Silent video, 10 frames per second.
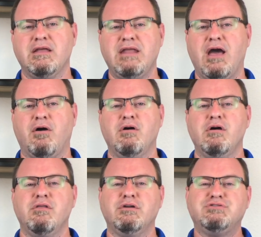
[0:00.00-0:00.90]
Now,
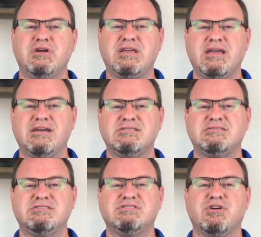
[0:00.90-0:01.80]
the trick is,
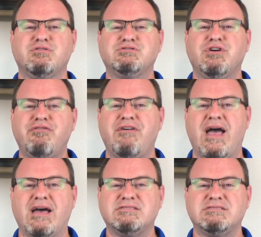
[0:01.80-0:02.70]
is go so
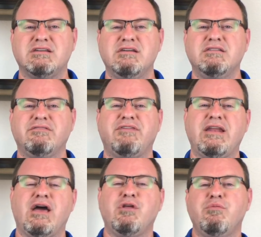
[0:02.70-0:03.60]
fast to
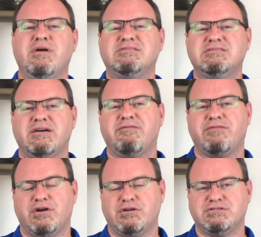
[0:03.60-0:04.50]
find out who messes up
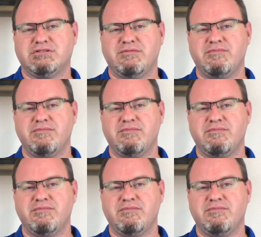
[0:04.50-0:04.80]
first.